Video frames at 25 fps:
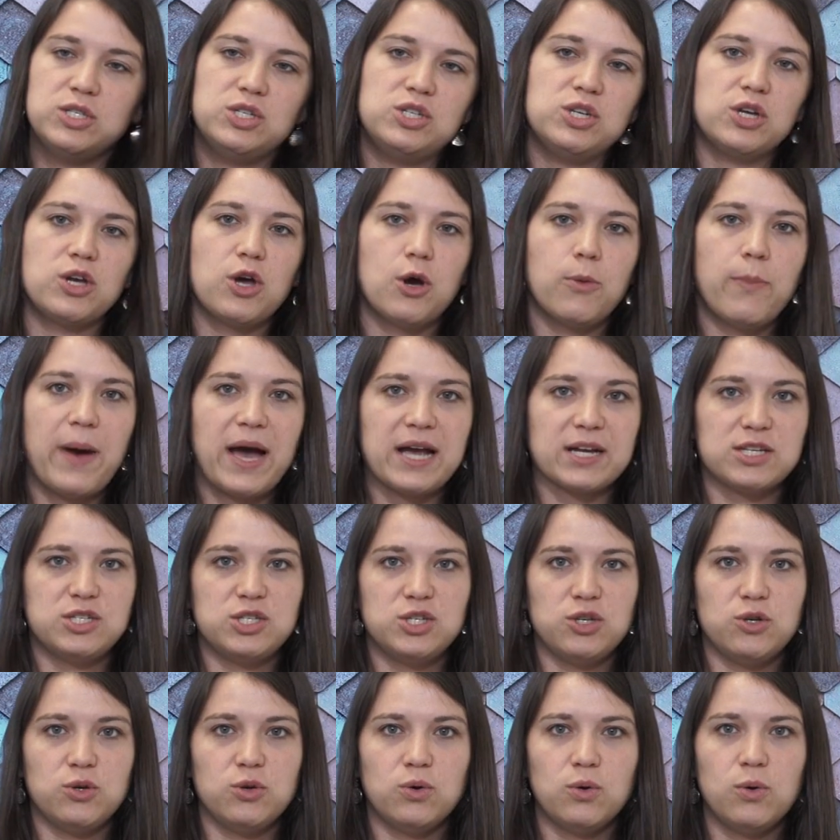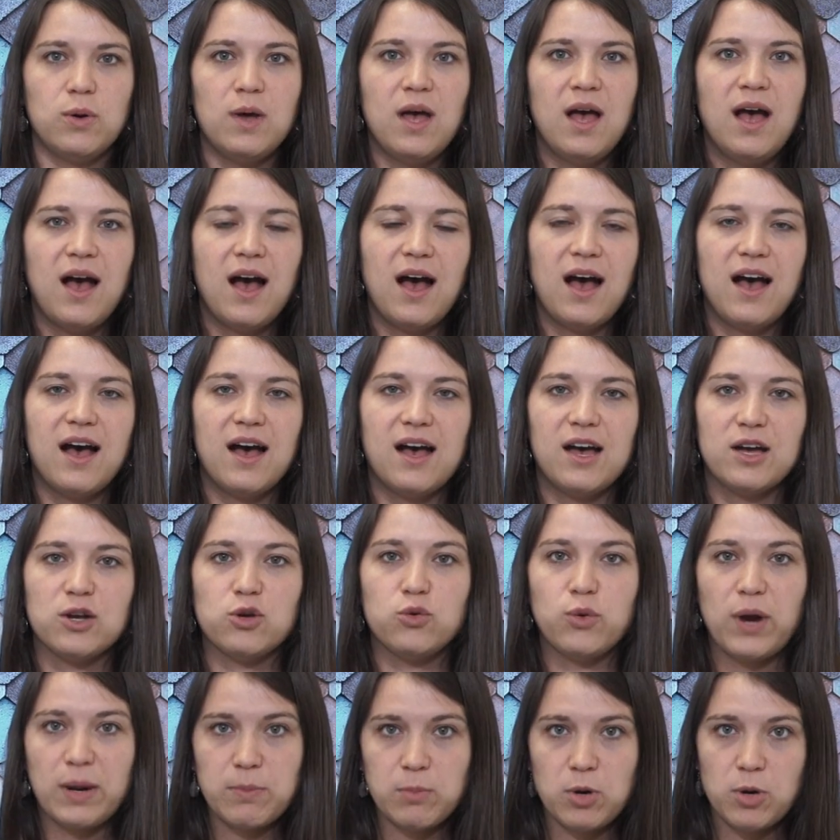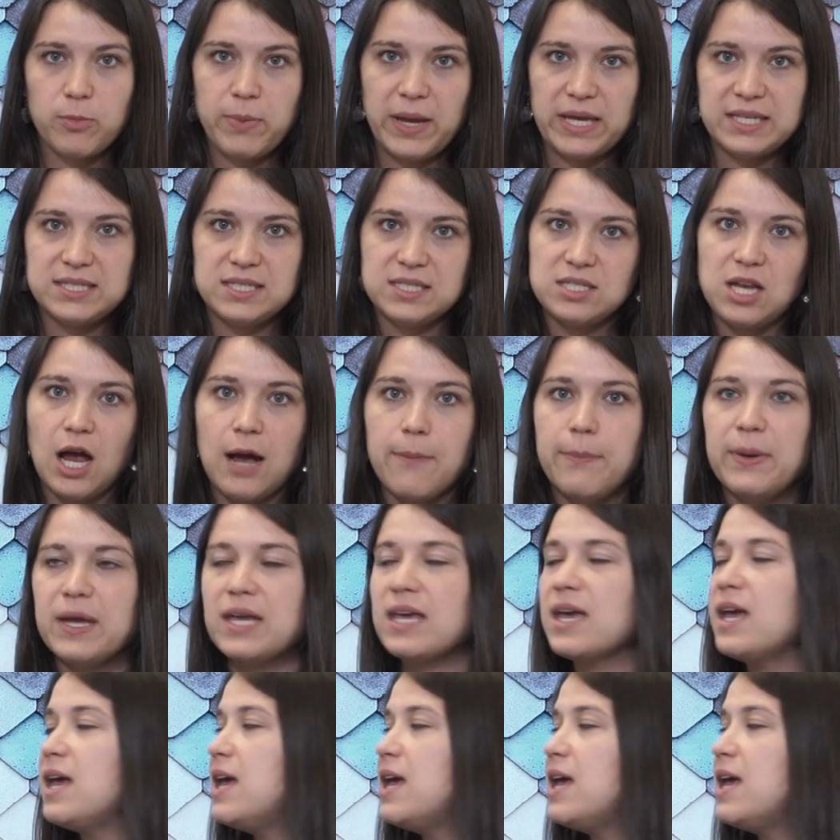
to go back to a grammar-based topic,